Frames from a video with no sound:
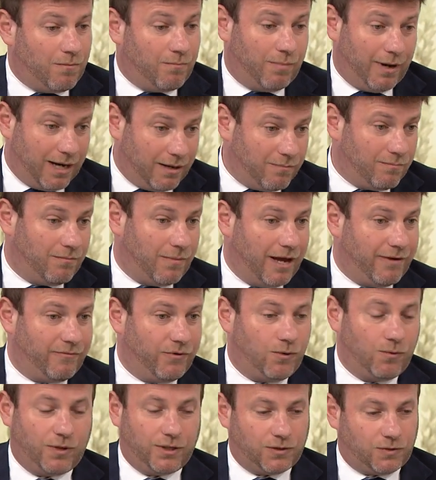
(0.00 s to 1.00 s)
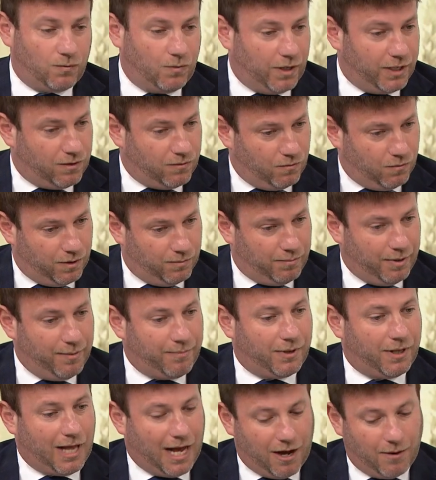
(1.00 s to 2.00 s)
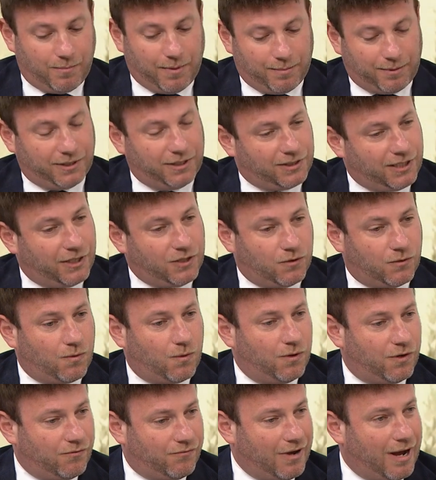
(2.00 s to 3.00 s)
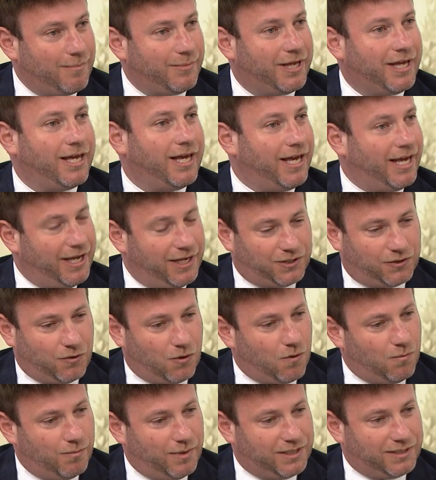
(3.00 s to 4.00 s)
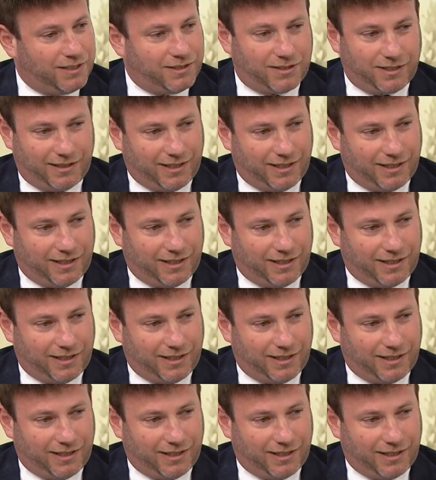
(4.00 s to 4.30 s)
But my view is how people decide to grow their family is their own business,